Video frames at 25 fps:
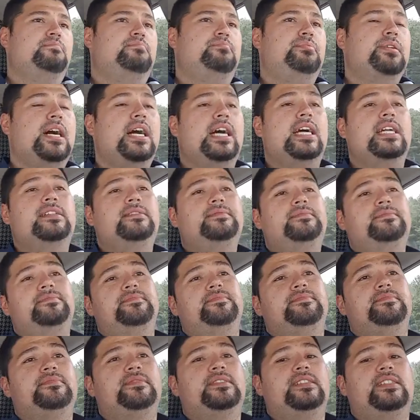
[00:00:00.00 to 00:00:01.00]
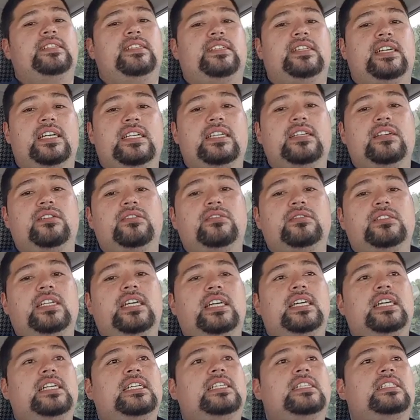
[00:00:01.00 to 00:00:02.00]
But good news
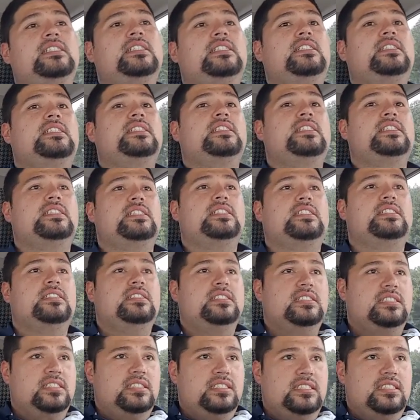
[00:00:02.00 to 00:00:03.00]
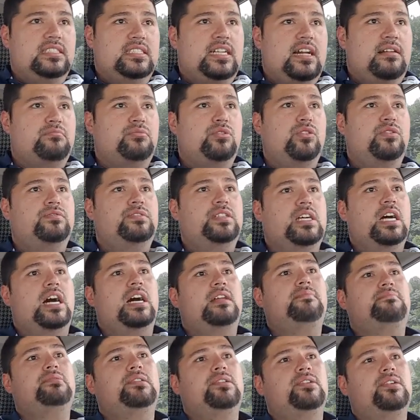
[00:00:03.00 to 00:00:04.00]
is I moved
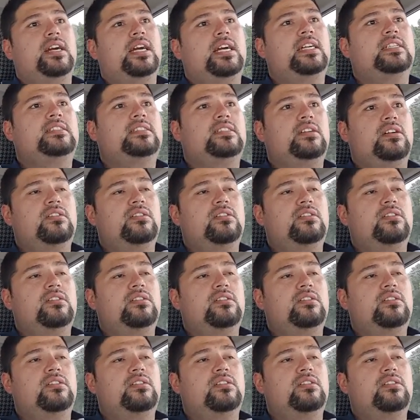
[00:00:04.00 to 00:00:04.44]
on, progressed.